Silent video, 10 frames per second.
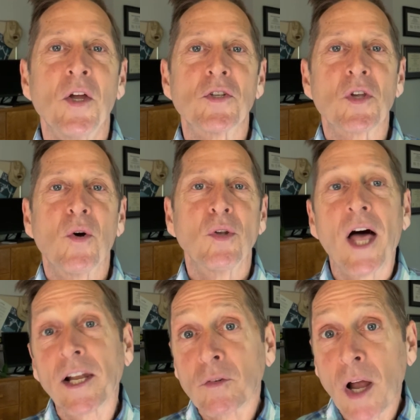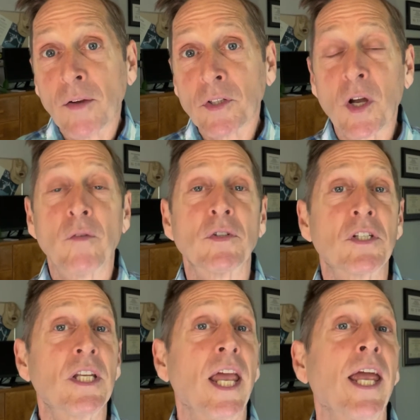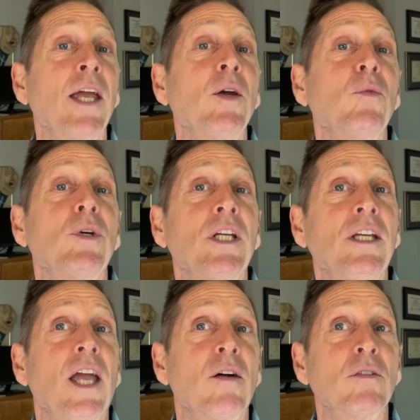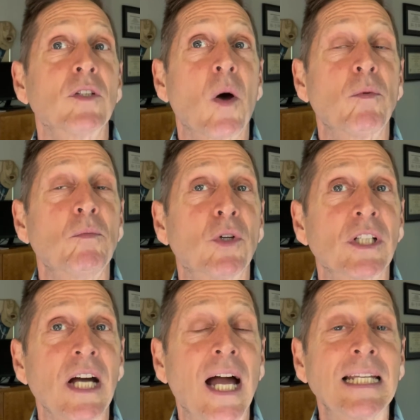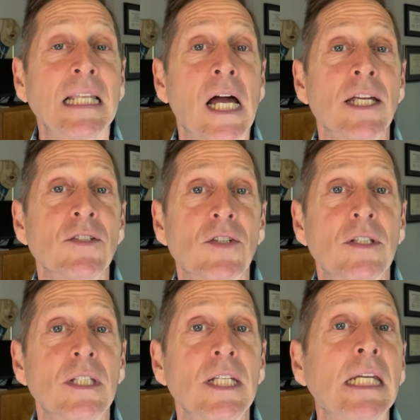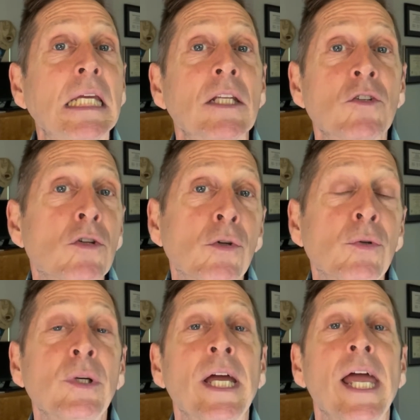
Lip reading: So a lot of ground to cover today. We have a couple more guidelines to dig into.